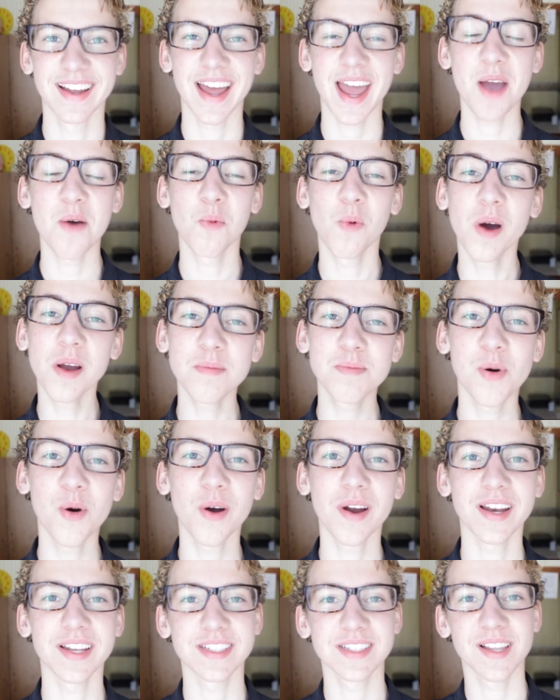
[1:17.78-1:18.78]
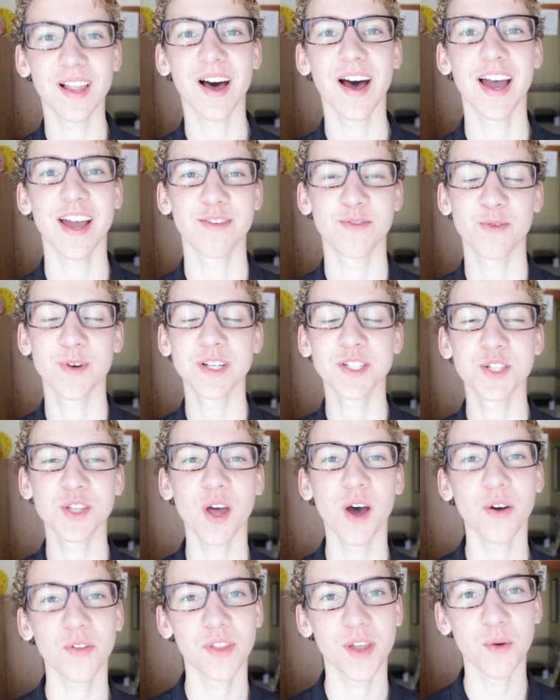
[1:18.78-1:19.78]
At one point in his life, Ridge
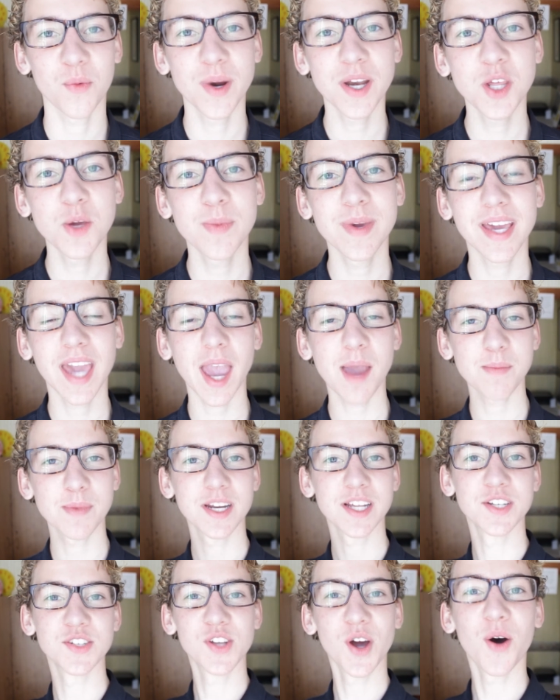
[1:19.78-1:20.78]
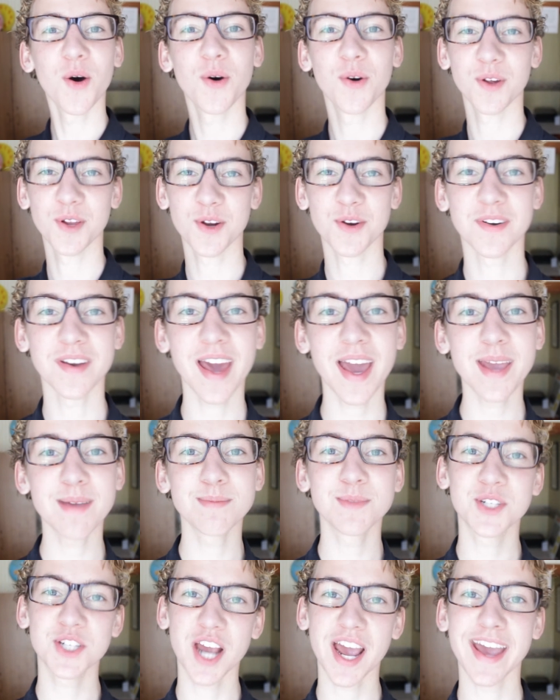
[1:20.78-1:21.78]
thought that when you became an adult, your
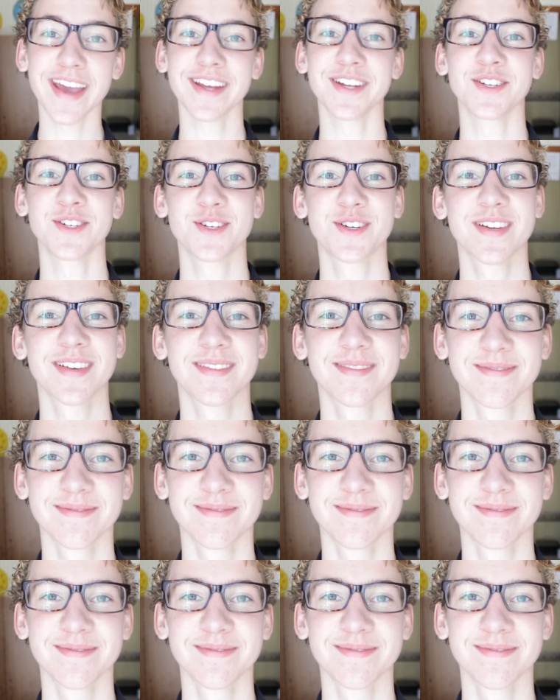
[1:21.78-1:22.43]
name changed.